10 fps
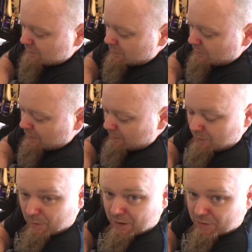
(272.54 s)
Do that
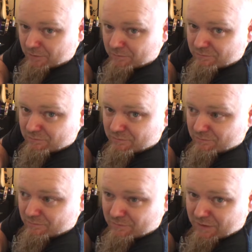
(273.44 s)
equation,
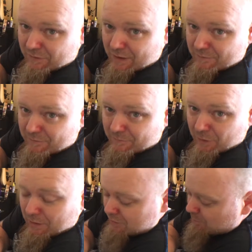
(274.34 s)
divide
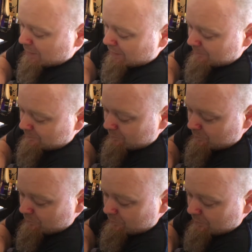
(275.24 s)
voltage by
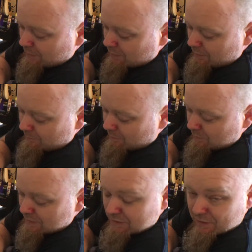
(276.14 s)

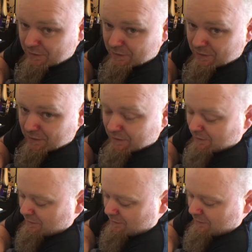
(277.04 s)
resistance.
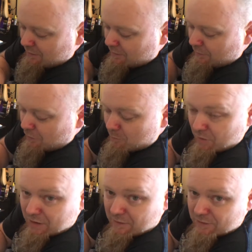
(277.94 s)
The
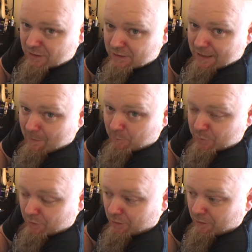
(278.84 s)
number it gives you is the amp
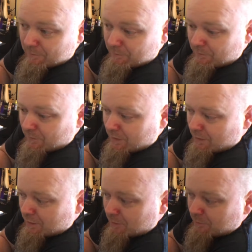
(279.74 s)
draw,
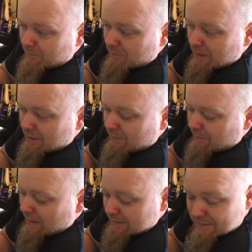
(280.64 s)
and
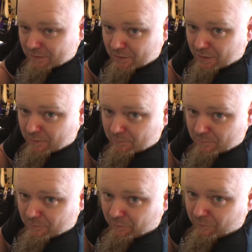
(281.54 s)
that's the
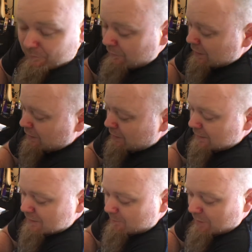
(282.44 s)
figure you
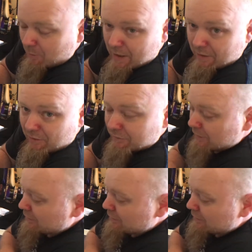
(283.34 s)
need to be aware of.